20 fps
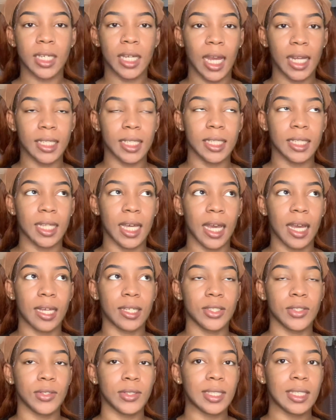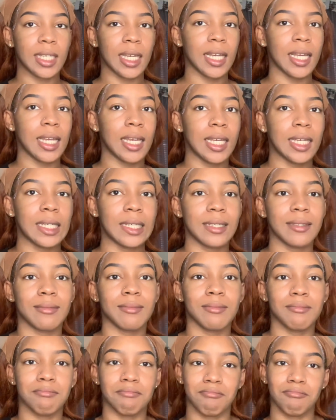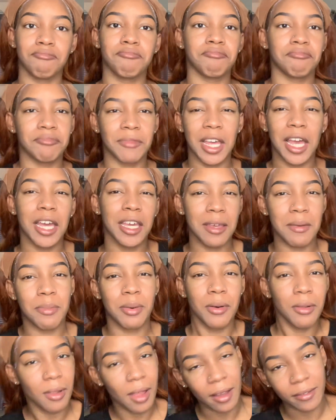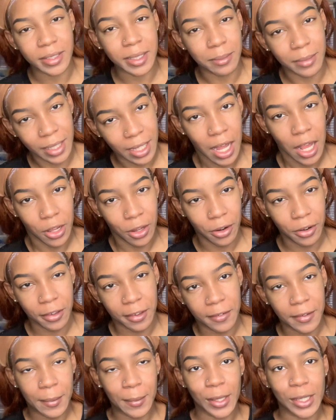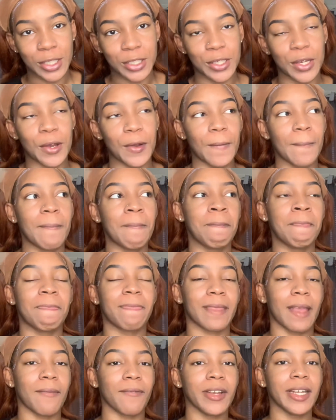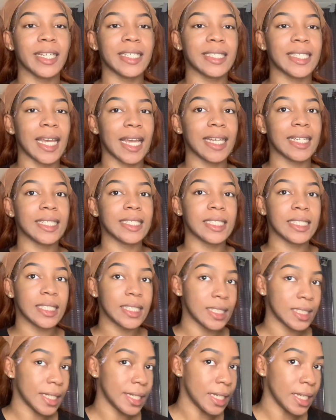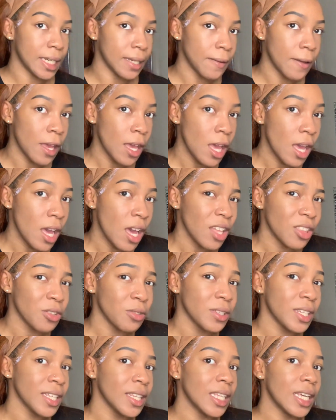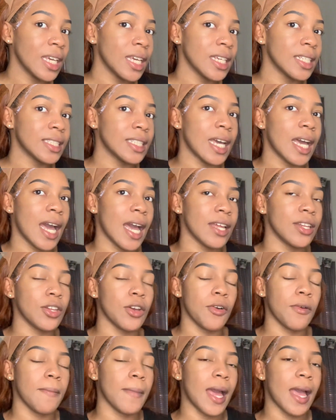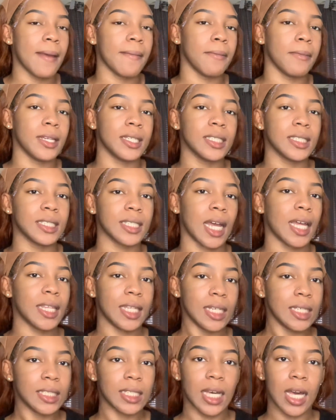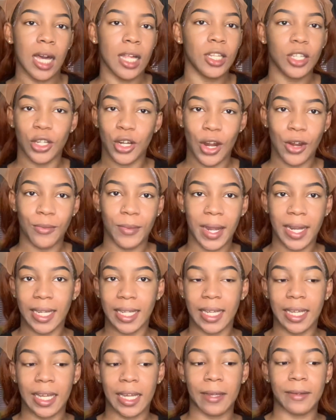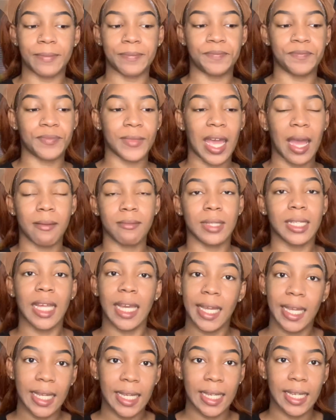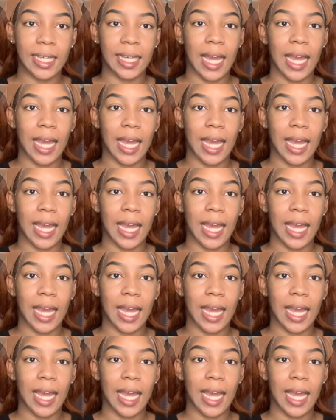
I did that. So it's like, I could pull off some color, you feel me? So I'm very excited to see. The only thing is that I know mad bitches got this color already. I'm late.